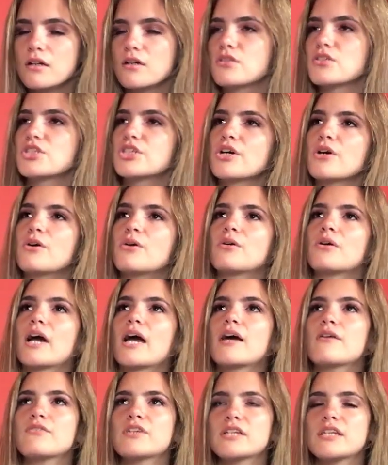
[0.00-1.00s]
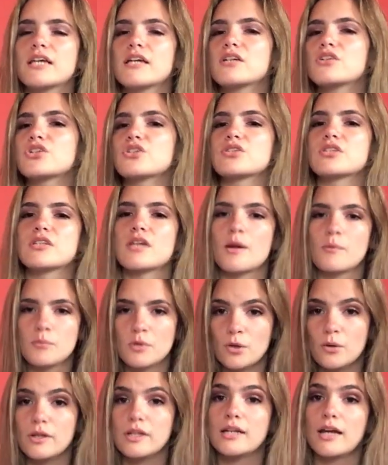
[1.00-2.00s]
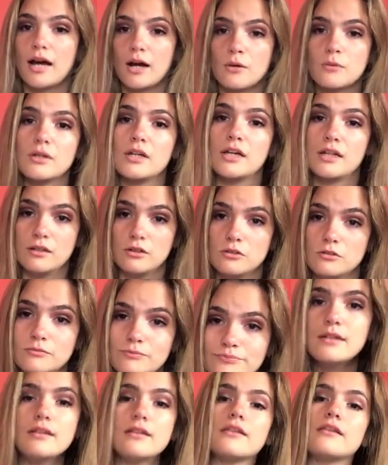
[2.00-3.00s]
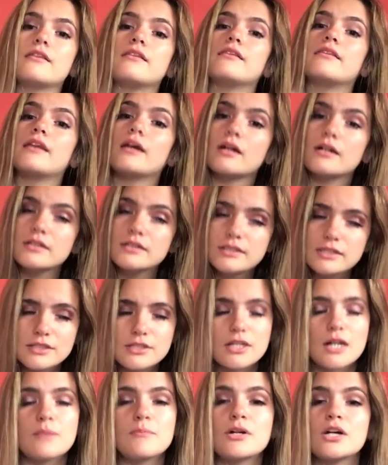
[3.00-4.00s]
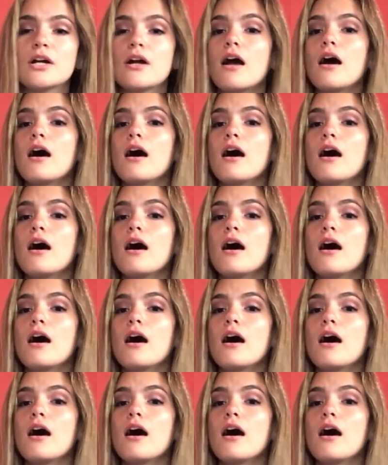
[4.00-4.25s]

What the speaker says: So everything just kept going downhill. There's the summer